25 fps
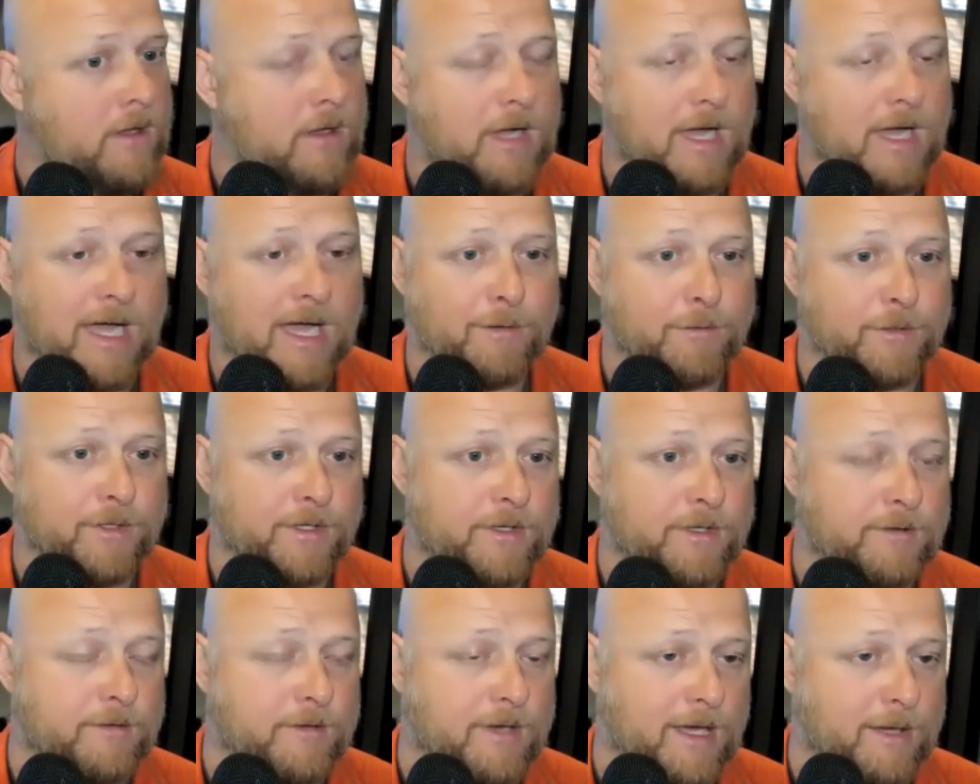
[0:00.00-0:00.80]

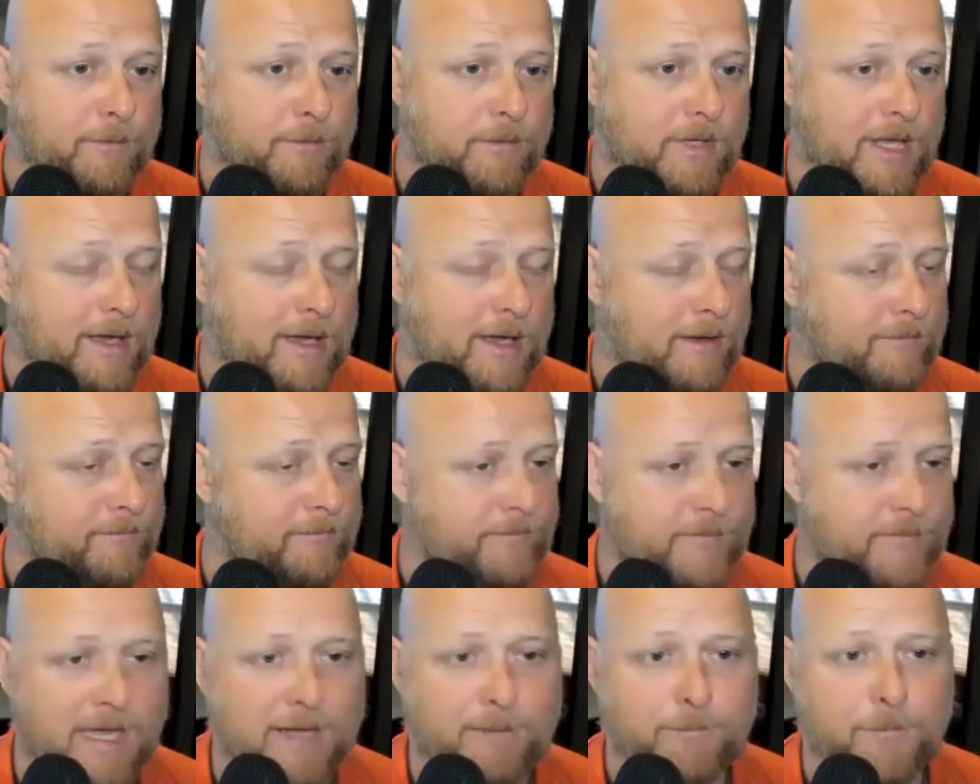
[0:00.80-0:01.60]

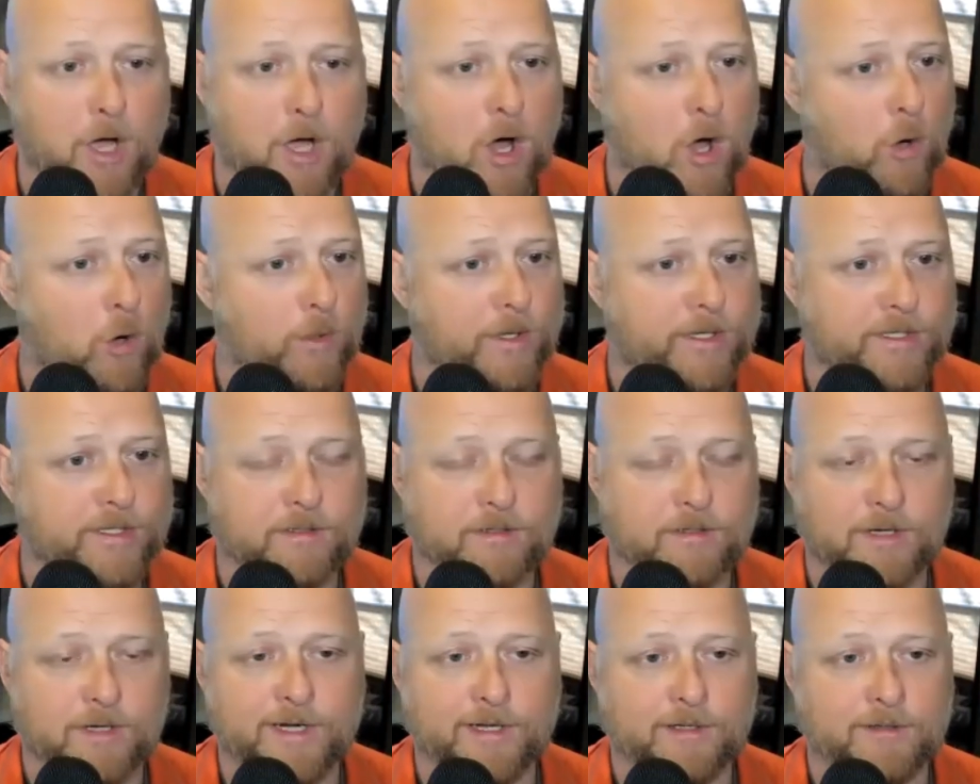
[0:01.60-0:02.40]
I'm always
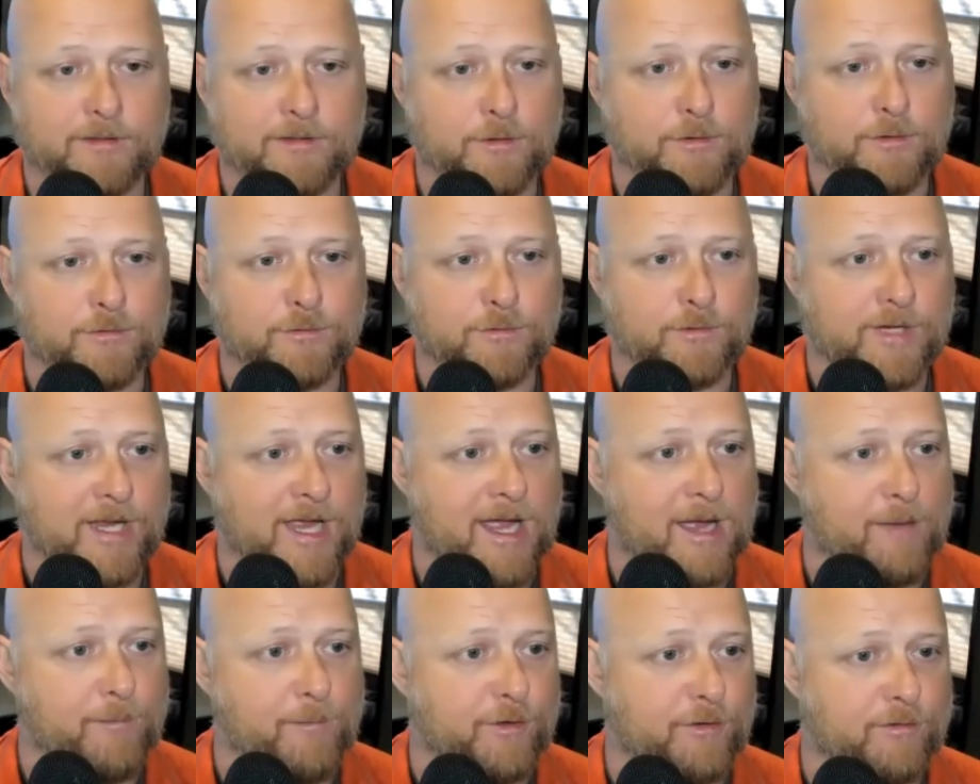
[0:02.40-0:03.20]
creating social
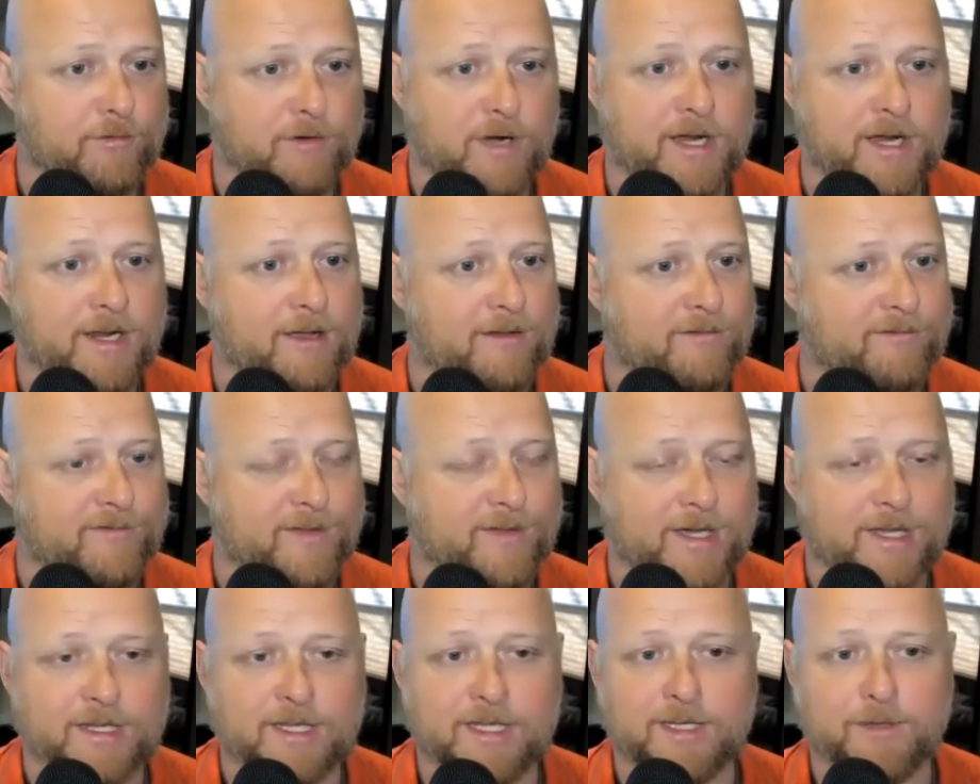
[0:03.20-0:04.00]
capital, right? I
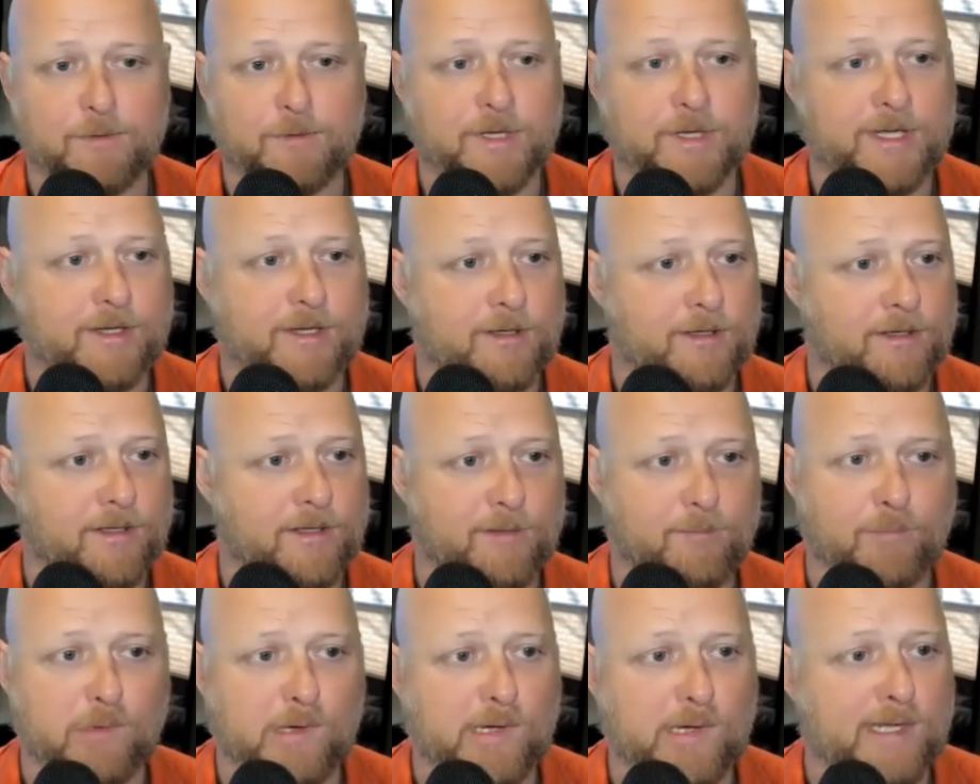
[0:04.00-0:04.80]
find any way to
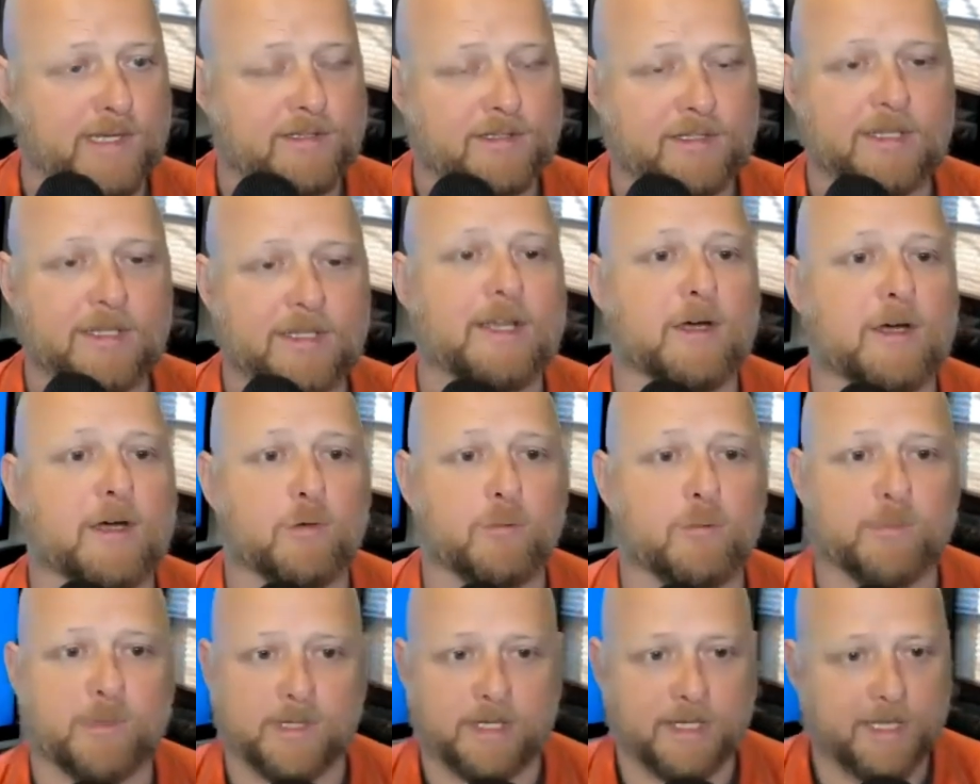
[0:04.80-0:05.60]
impress and
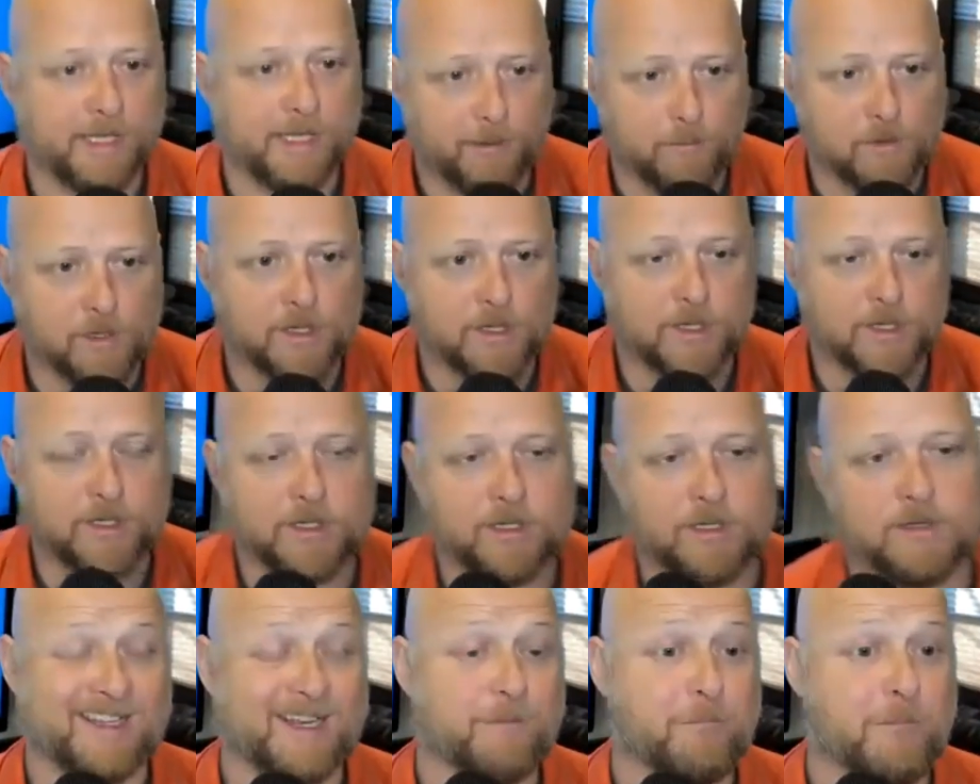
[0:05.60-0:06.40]
help anyone.
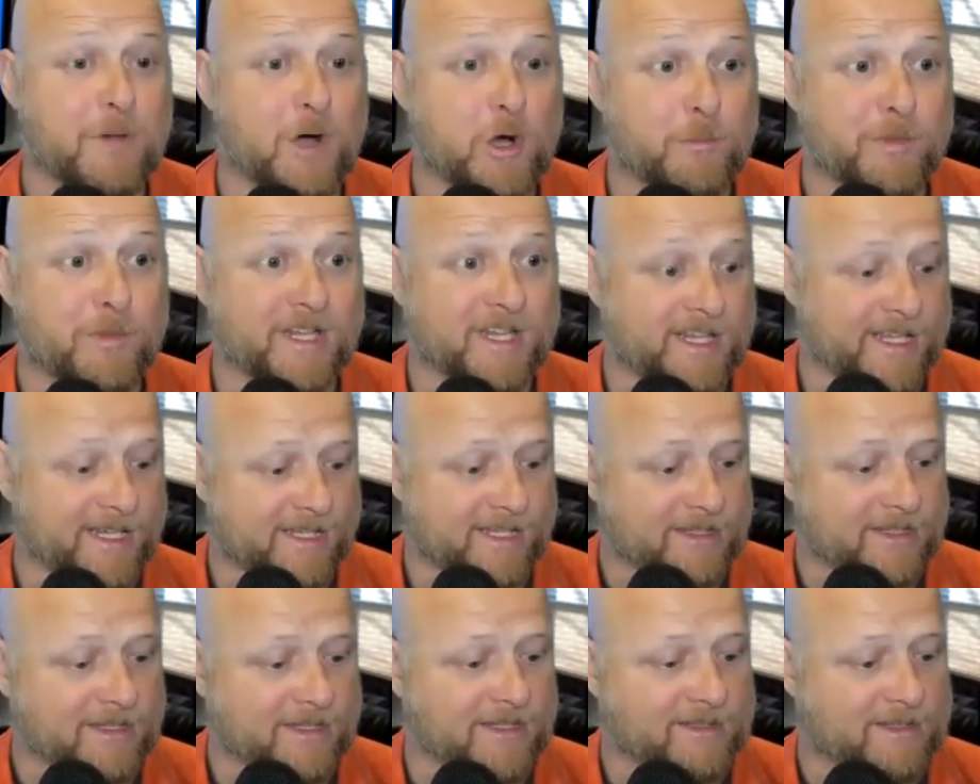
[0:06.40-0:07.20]
In a moment
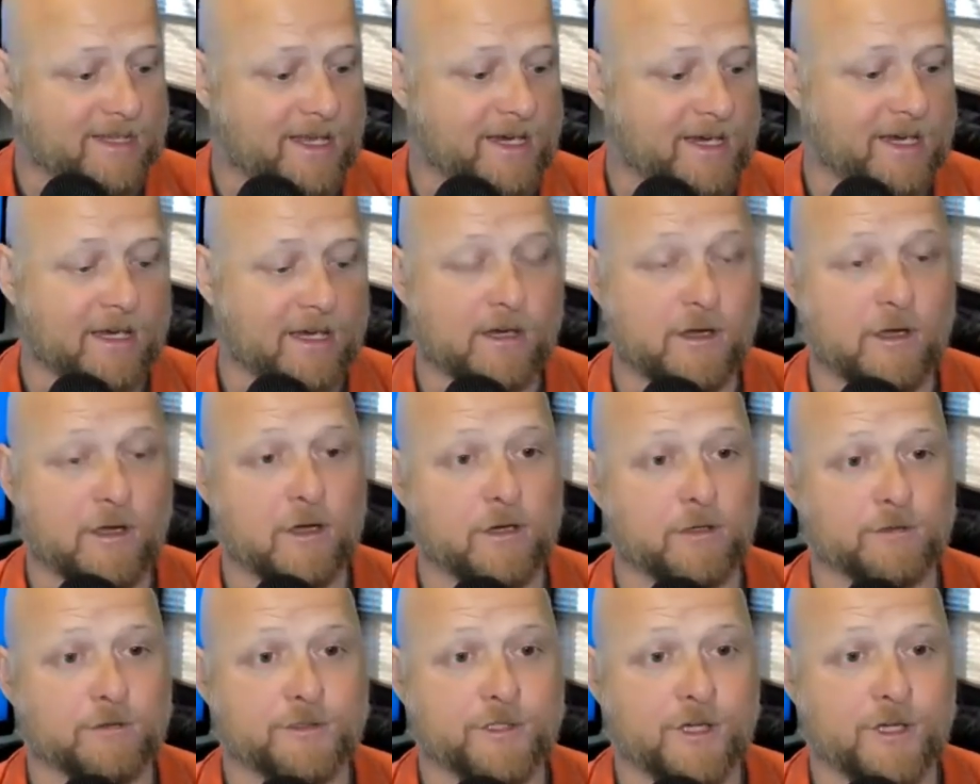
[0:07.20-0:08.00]
like this, I can
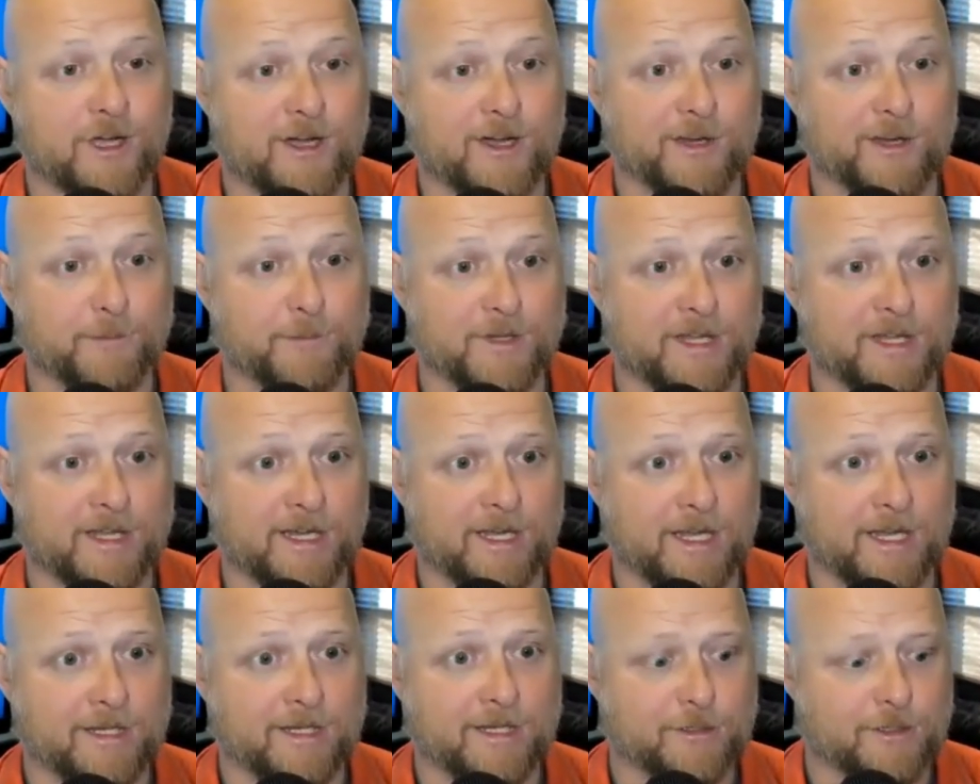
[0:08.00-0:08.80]
call John and be like,
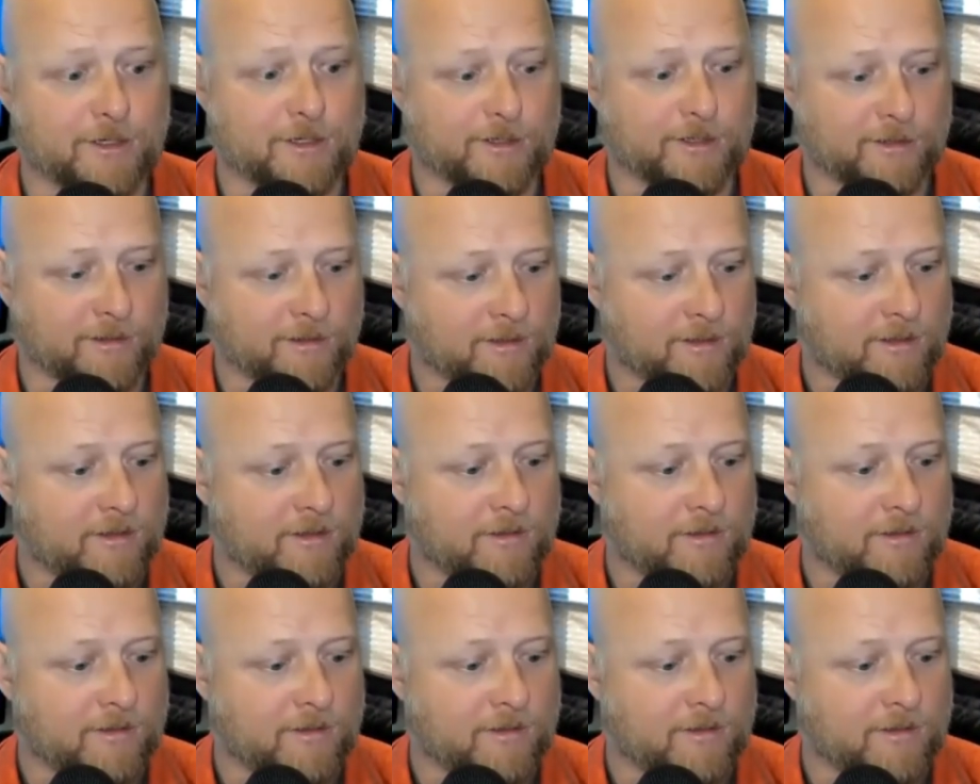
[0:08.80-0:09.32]
hey John,